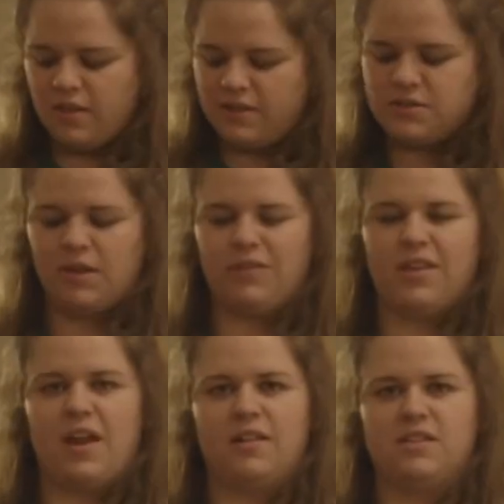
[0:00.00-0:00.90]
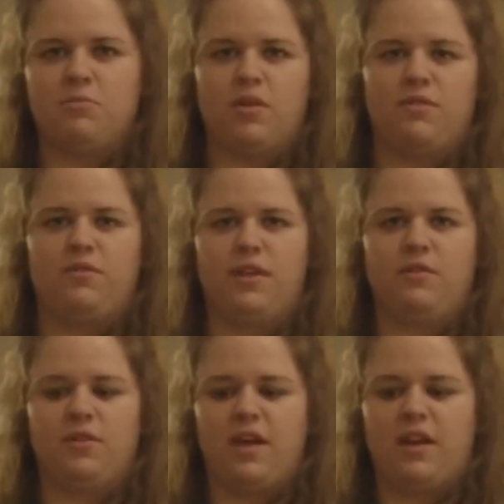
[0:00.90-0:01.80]
this will give it the kind of the smoky
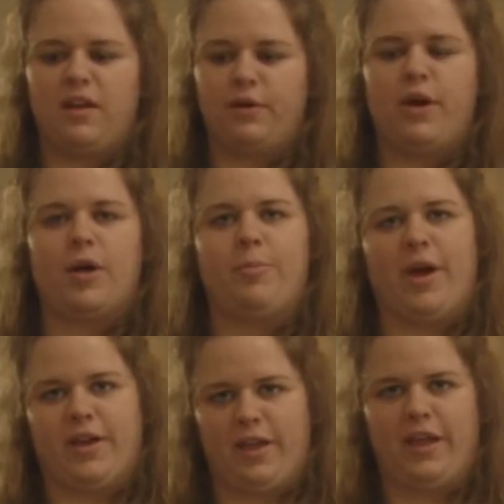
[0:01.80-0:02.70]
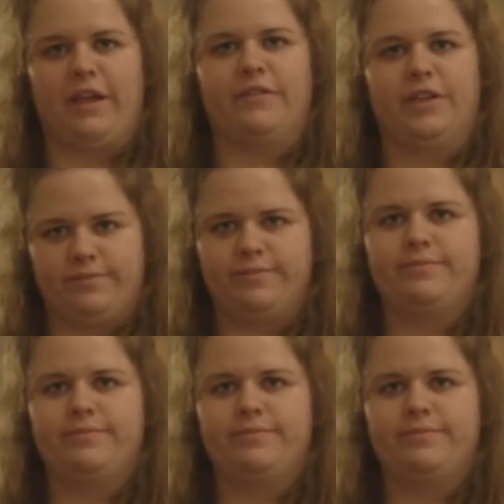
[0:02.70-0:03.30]
flavor that a crock pot can give it.